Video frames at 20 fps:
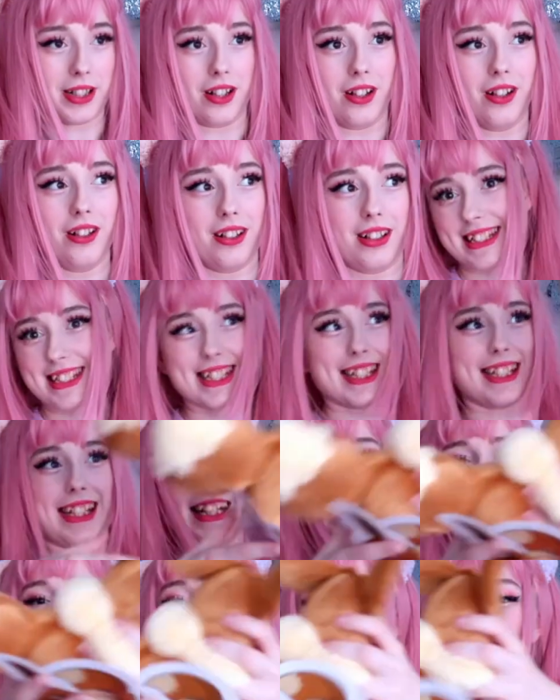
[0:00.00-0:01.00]
we got, it's
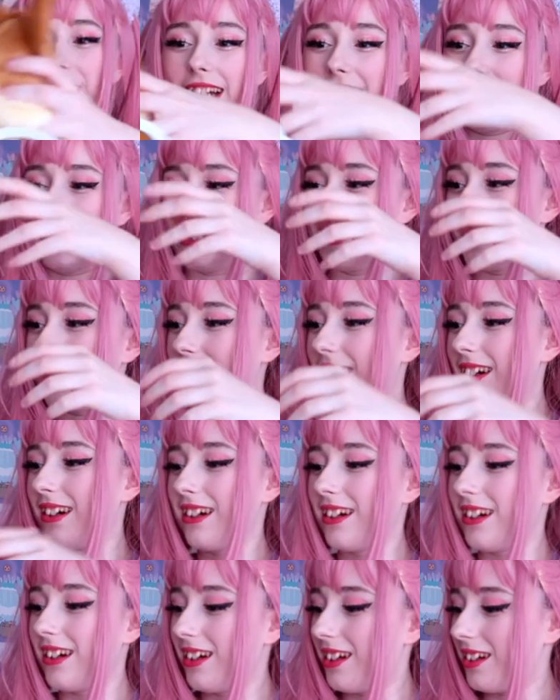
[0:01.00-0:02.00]
an Eevee.
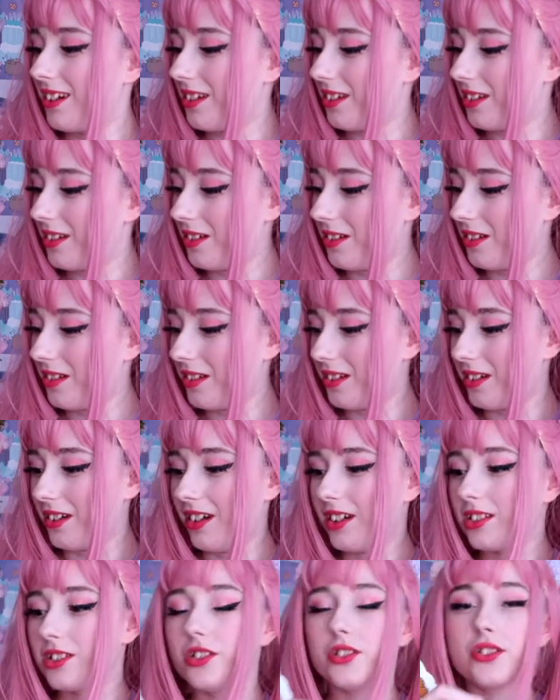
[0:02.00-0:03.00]

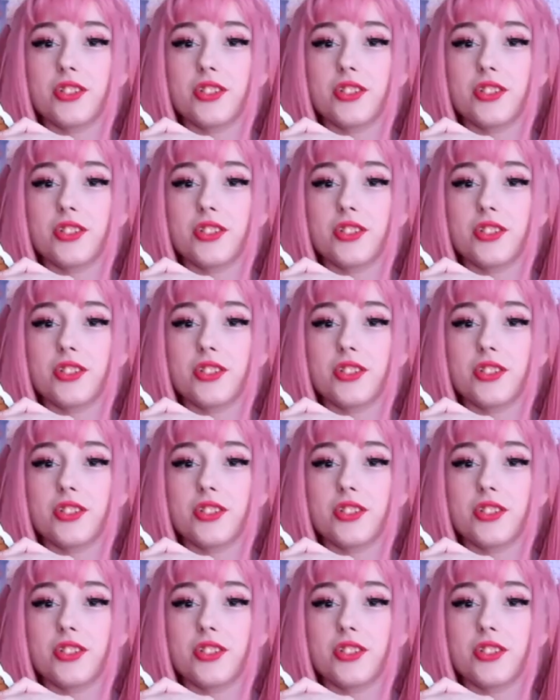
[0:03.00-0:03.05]
Oh,